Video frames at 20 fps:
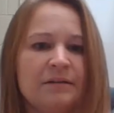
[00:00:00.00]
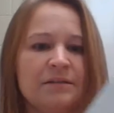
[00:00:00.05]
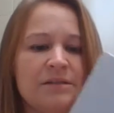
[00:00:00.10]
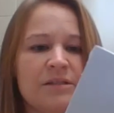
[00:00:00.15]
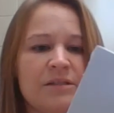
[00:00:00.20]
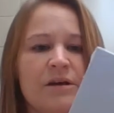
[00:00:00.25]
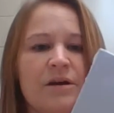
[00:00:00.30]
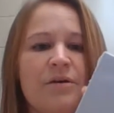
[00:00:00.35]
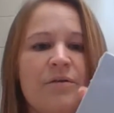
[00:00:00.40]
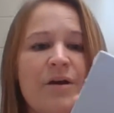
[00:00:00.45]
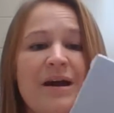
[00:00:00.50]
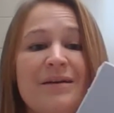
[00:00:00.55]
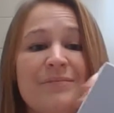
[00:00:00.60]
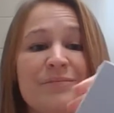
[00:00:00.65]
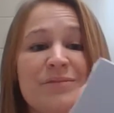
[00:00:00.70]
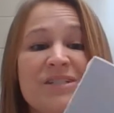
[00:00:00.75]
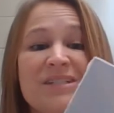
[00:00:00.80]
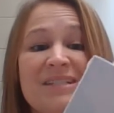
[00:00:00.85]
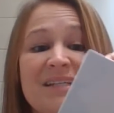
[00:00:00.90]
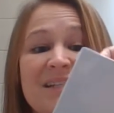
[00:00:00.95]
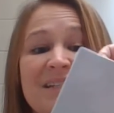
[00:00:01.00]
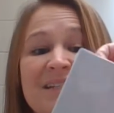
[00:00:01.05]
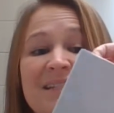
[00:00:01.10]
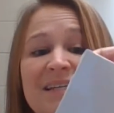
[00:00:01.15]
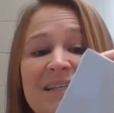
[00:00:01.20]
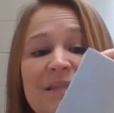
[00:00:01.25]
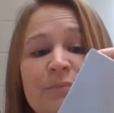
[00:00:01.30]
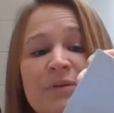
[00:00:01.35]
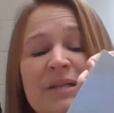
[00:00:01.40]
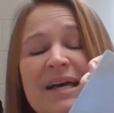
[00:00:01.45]
So I'm just going to
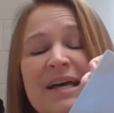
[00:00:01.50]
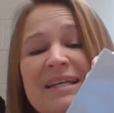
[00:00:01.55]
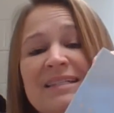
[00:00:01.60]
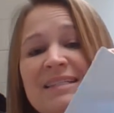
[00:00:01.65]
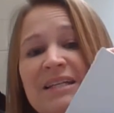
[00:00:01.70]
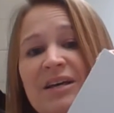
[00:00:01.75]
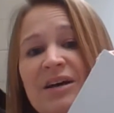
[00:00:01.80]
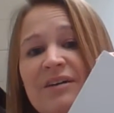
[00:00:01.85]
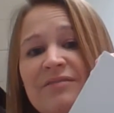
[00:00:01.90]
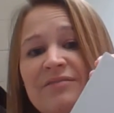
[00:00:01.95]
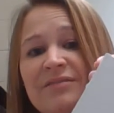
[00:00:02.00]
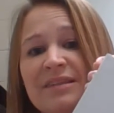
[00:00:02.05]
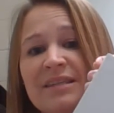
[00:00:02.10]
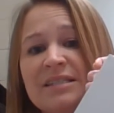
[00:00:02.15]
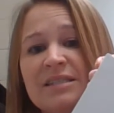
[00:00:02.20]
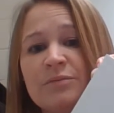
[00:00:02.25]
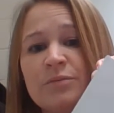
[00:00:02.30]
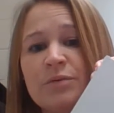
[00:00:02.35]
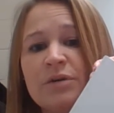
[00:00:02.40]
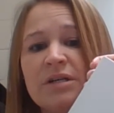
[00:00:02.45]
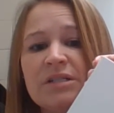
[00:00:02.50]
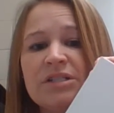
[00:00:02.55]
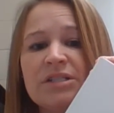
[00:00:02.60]
take the plastic off of this one,